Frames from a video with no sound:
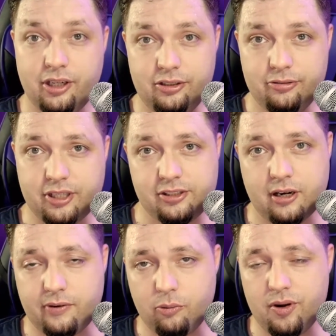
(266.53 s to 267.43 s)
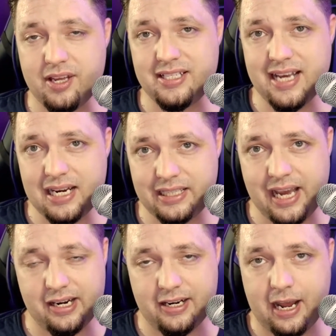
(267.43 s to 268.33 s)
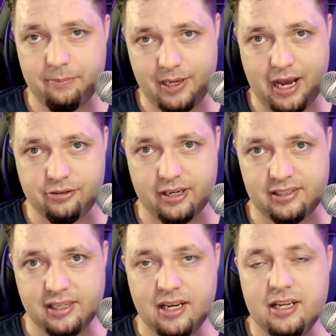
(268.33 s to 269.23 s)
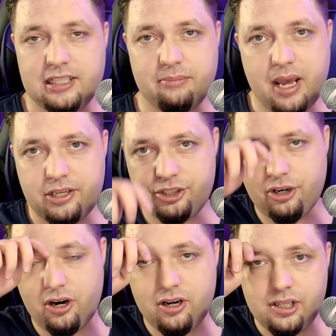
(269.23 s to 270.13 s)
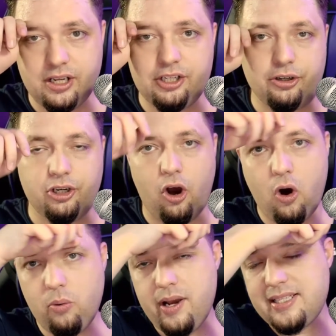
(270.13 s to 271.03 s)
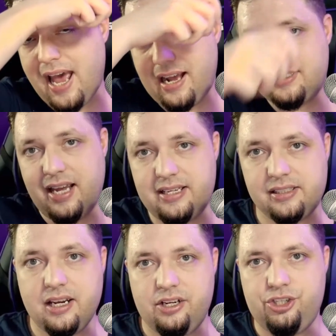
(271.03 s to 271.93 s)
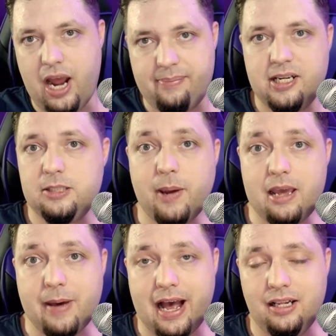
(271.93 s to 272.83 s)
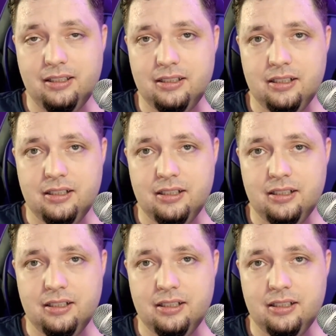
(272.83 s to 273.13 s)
You can use a server with a dedicated IP address to make sure that you can always access Japanese PayPal